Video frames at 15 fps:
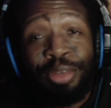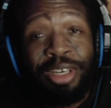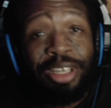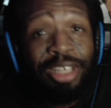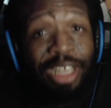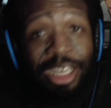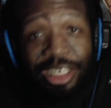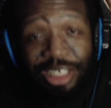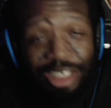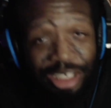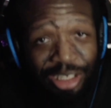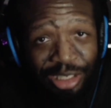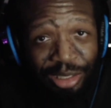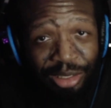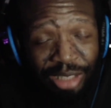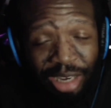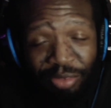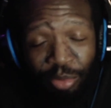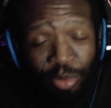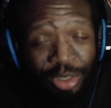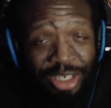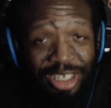bit of light to
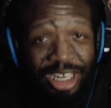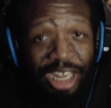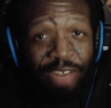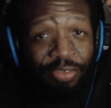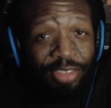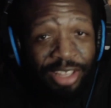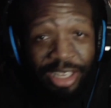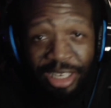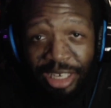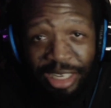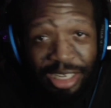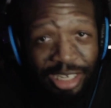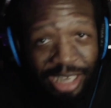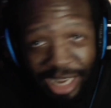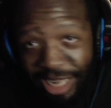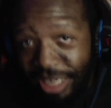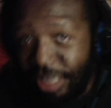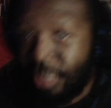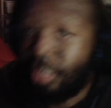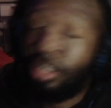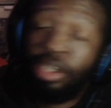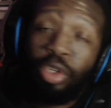everyone's life, then hey,
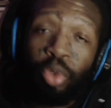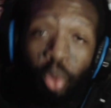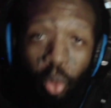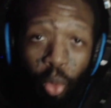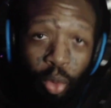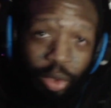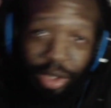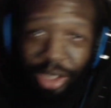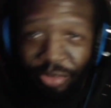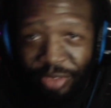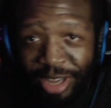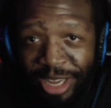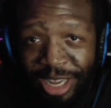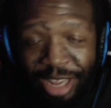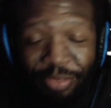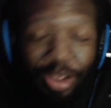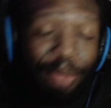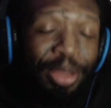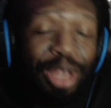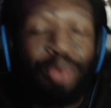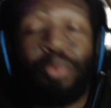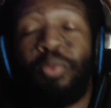cool. If I, if I
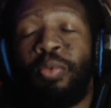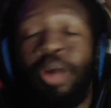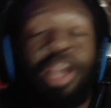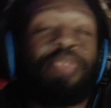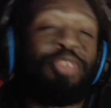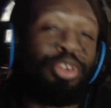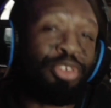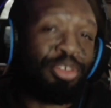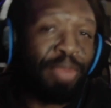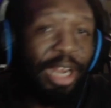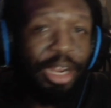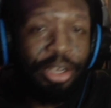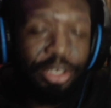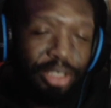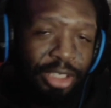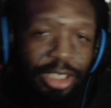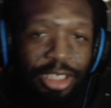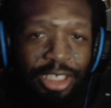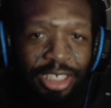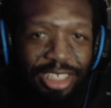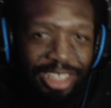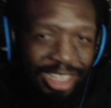made one of you smile,
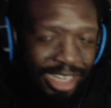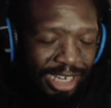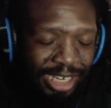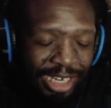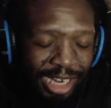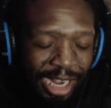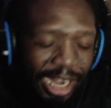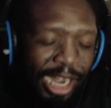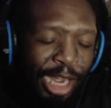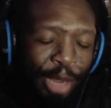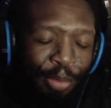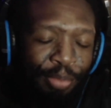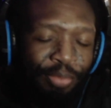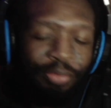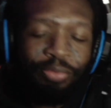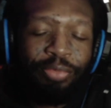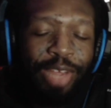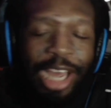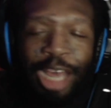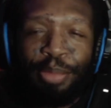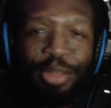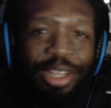then I'm
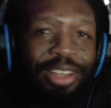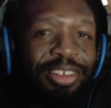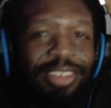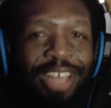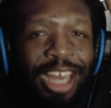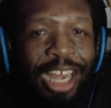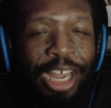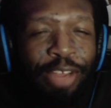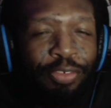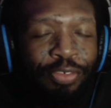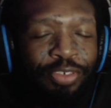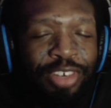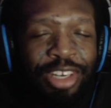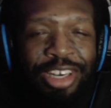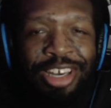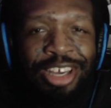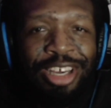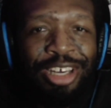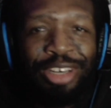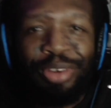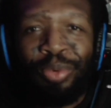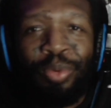happy. I've
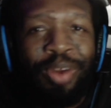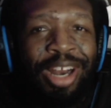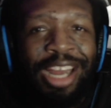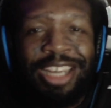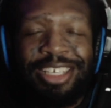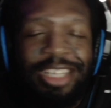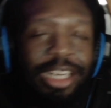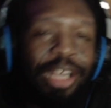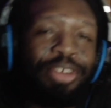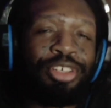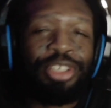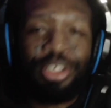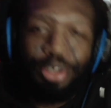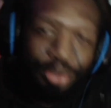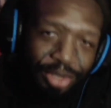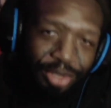done what I set out to do.